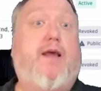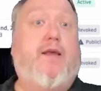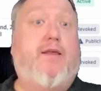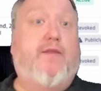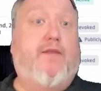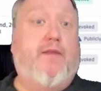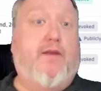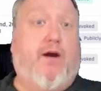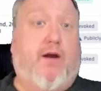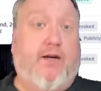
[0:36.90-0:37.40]

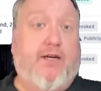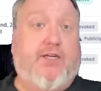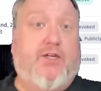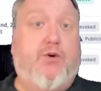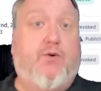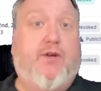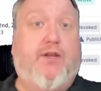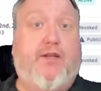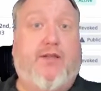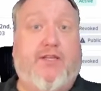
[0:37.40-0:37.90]
In the Honey
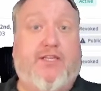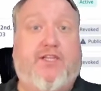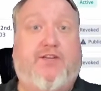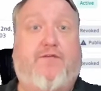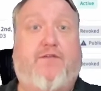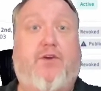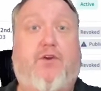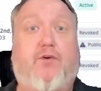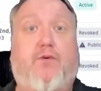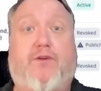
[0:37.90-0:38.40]
Token
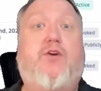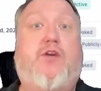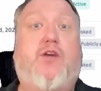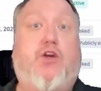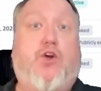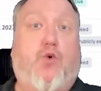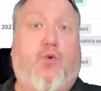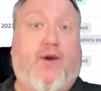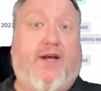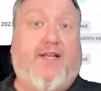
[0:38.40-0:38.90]
list view, you
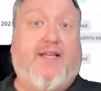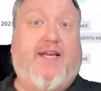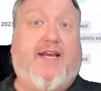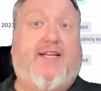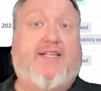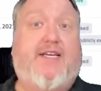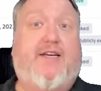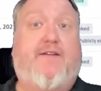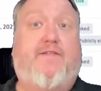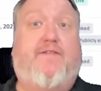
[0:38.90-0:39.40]
can quickly
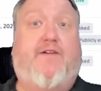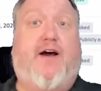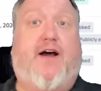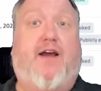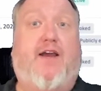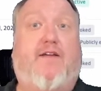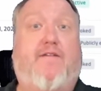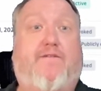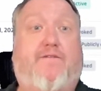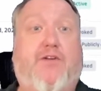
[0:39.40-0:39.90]

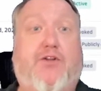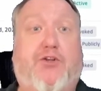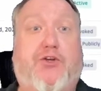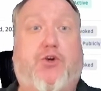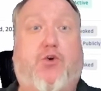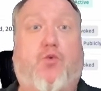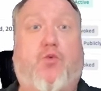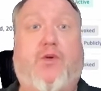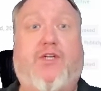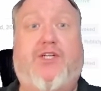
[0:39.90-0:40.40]
identify and
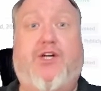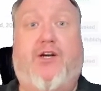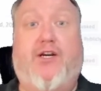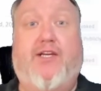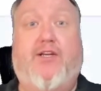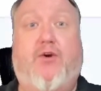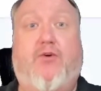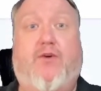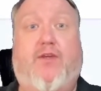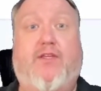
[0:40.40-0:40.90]
filter which
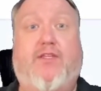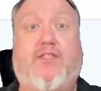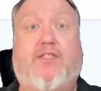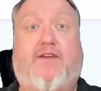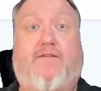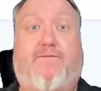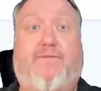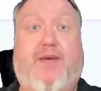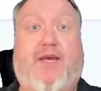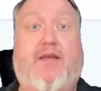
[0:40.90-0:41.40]
Honey Tokens
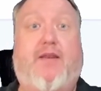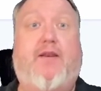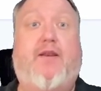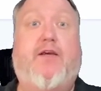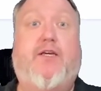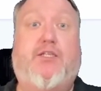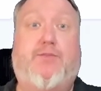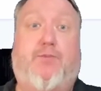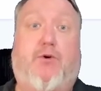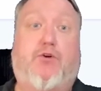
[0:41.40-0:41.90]
have been
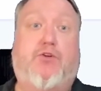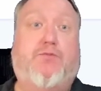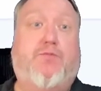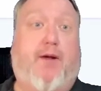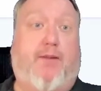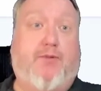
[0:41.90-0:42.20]
exposed